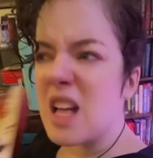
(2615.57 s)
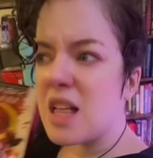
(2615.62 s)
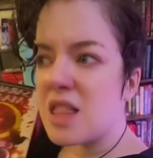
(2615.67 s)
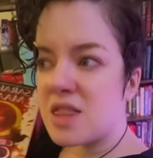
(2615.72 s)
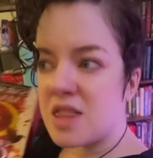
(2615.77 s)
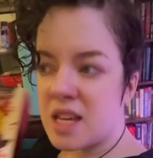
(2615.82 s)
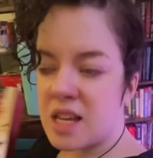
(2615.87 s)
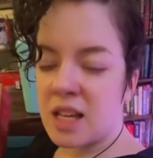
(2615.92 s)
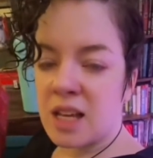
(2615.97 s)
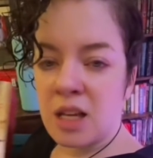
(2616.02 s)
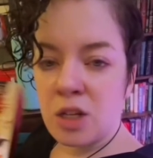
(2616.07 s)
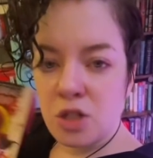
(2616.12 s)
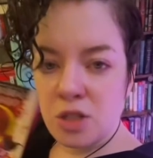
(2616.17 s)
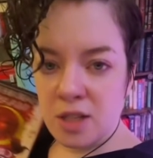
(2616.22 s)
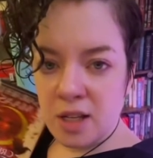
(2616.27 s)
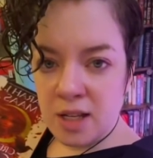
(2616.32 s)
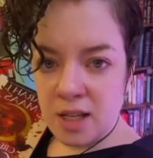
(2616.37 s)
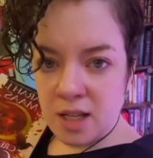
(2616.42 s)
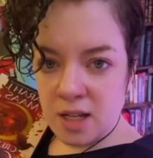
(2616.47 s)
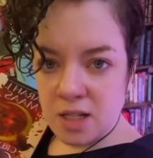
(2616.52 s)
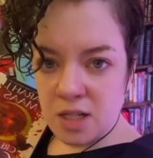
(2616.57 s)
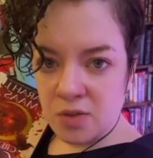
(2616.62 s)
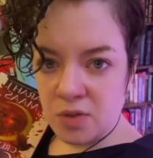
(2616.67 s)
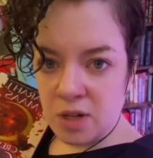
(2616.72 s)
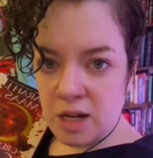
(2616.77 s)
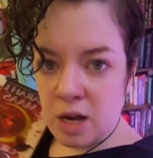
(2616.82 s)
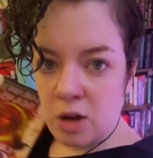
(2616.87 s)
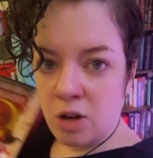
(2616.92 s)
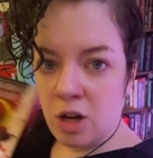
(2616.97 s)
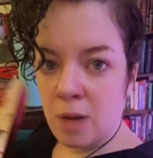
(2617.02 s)
thinking she's gonna get a different
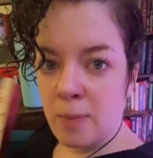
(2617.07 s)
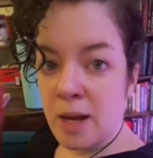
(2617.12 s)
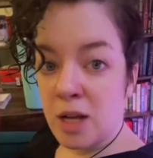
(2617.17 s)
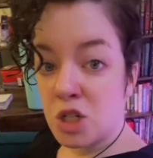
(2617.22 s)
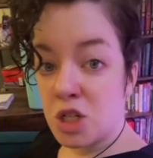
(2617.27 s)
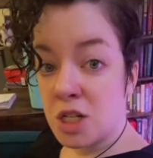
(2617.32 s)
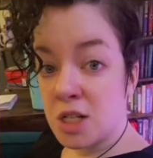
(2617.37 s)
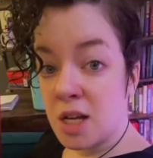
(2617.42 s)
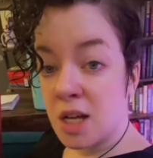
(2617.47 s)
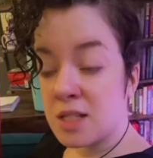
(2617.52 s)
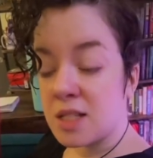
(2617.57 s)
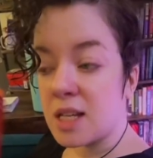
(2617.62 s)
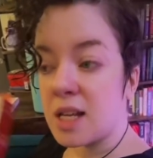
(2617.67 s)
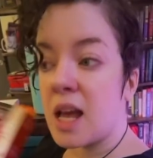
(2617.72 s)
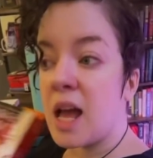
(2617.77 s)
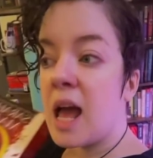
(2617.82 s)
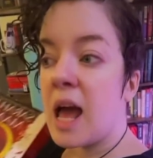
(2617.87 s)
outcome, and she doesn't.